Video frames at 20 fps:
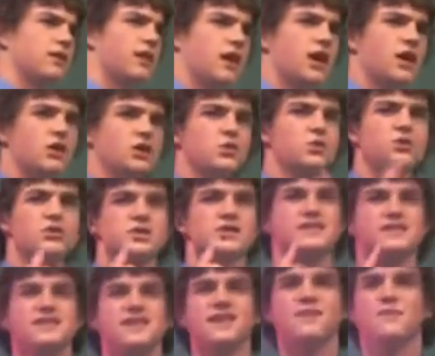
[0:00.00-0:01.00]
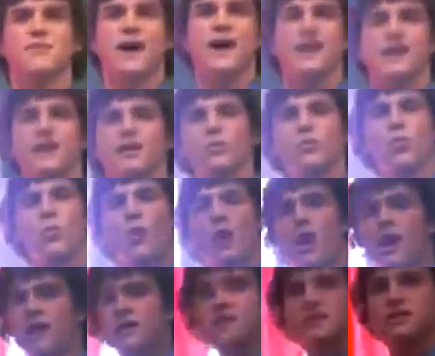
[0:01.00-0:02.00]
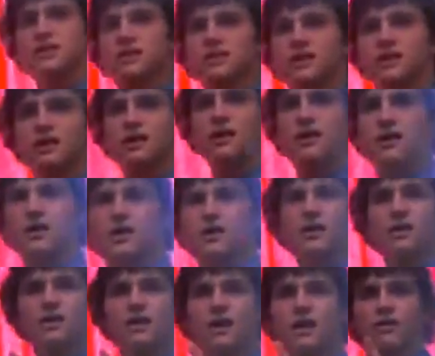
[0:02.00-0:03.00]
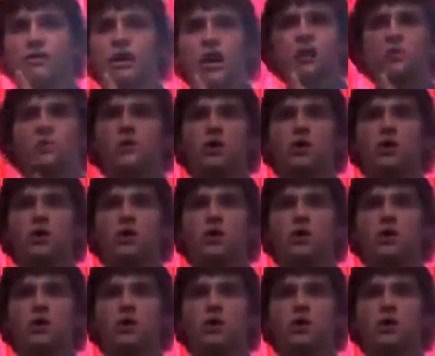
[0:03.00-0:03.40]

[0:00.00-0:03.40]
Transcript: And you just sit back and watch how God will